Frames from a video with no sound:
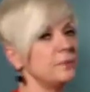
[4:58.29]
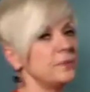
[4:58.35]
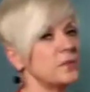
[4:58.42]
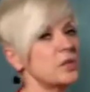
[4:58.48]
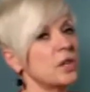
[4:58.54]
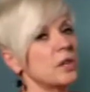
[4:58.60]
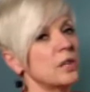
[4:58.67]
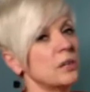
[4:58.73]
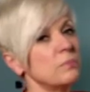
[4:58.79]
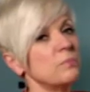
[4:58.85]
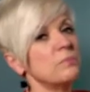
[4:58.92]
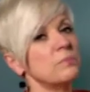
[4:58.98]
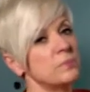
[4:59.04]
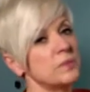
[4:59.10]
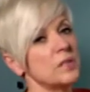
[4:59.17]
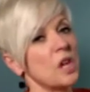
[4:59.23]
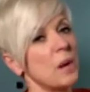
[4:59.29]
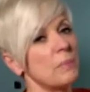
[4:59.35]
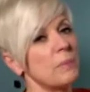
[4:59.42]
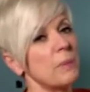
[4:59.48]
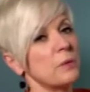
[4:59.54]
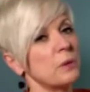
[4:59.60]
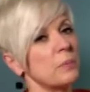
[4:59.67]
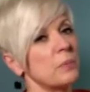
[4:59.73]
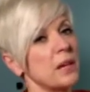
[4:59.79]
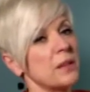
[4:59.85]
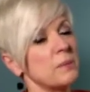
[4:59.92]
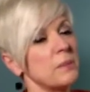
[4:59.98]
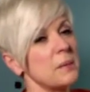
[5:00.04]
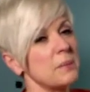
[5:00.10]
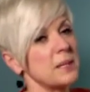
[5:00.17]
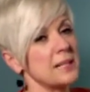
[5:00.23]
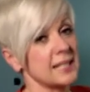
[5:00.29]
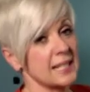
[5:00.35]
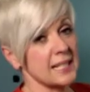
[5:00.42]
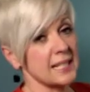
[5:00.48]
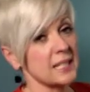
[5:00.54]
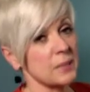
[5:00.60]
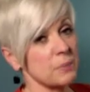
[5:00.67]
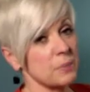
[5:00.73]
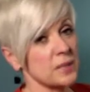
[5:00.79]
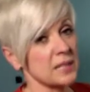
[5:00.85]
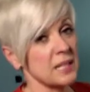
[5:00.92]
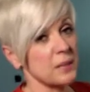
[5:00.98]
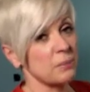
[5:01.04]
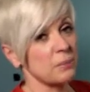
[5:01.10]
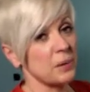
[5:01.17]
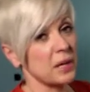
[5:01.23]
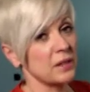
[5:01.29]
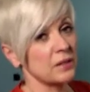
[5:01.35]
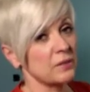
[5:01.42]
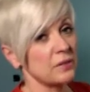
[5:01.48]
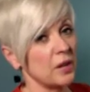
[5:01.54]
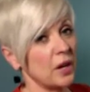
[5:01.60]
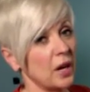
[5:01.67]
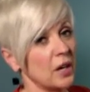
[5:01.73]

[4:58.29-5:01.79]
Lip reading: So you're going to top up your breath, maybe a 60% breath of your air